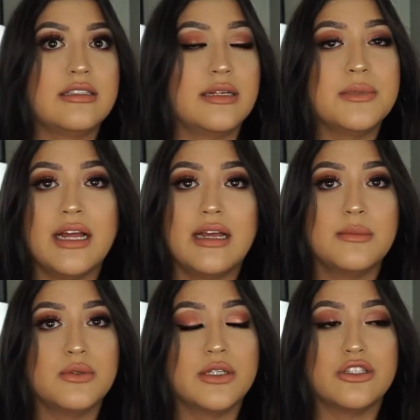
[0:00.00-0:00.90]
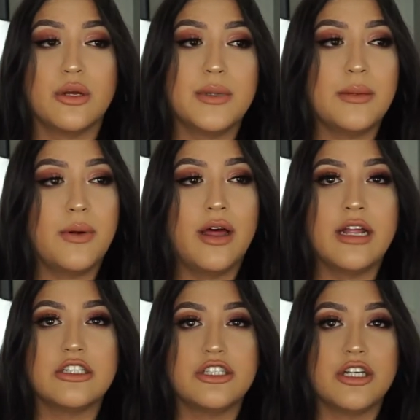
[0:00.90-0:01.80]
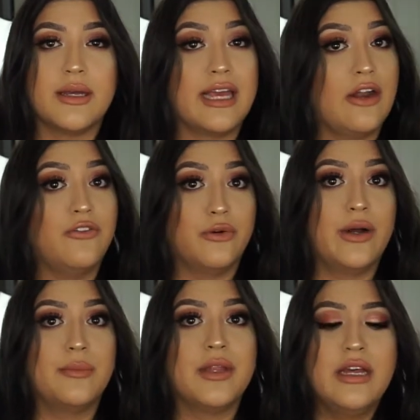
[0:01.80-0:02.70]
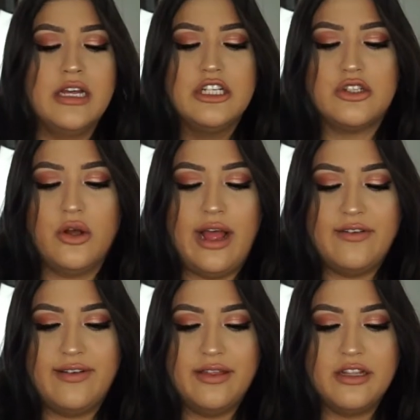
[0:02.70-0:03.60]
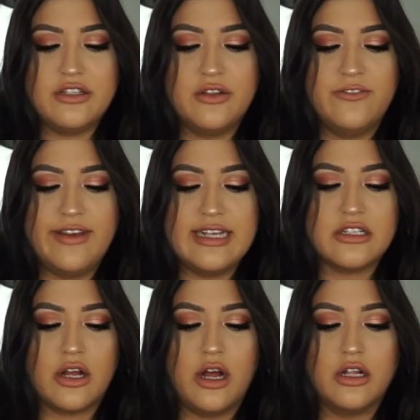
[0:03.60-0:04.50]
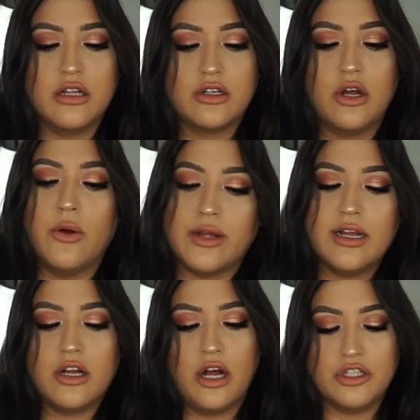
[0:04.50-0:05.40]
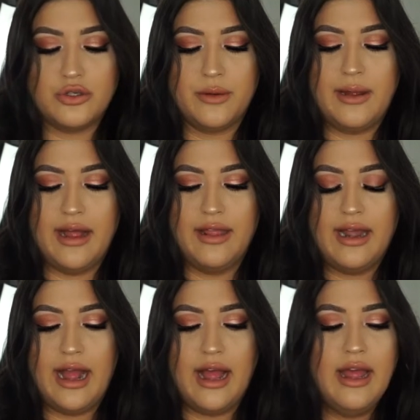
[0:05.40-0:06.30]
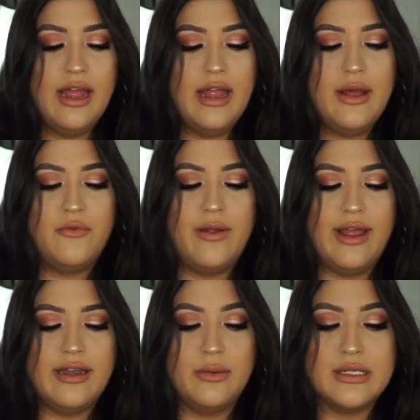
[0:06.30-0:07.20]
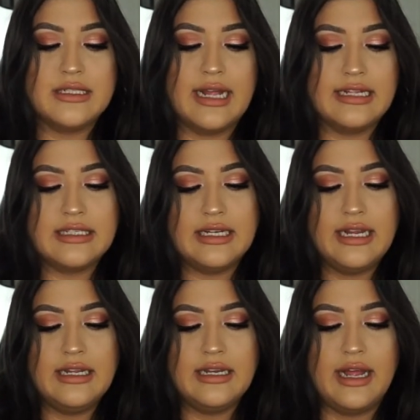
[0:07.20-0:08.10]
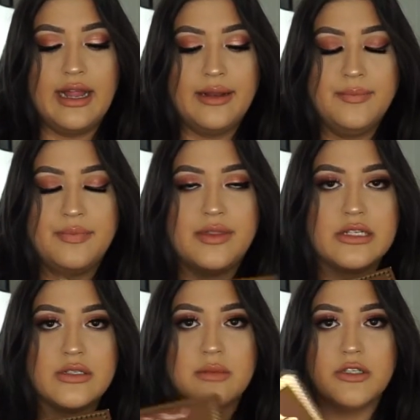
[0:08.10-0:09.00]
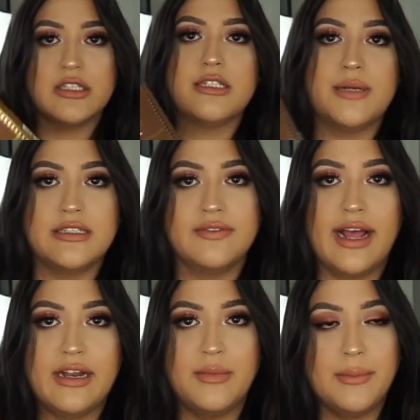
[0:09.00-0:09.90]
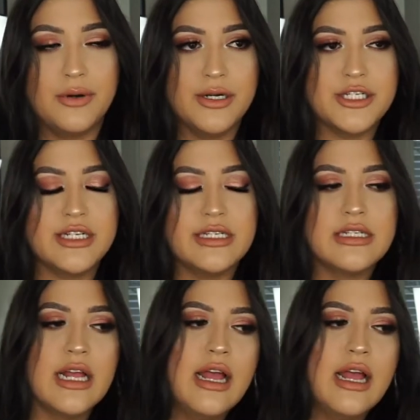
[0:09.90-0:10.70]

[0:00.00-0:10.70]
sometimes with so many products, you can get overwhelmed. So, I found the Too Faced Con Coca Contour Palette. And it was nineteen ninety-nine. This was the most expensive item I purchased,